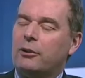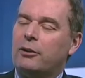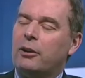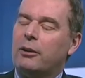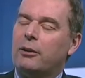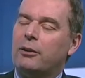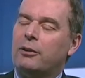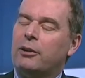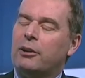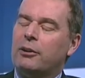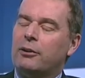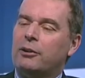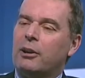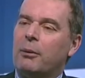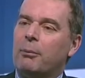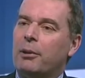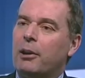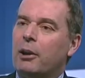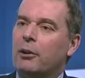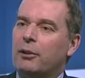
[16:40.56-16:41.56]

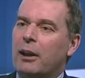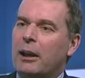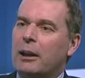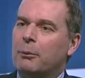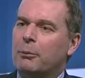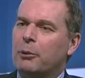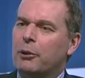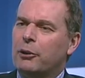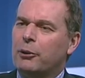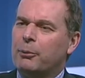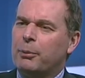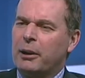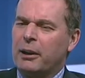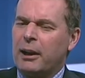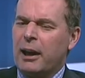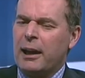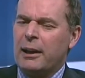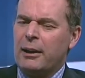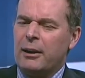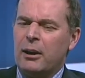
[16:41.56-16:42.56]
some of those elements, but
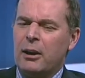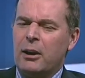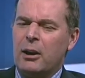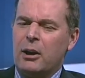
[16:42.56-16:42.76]
again,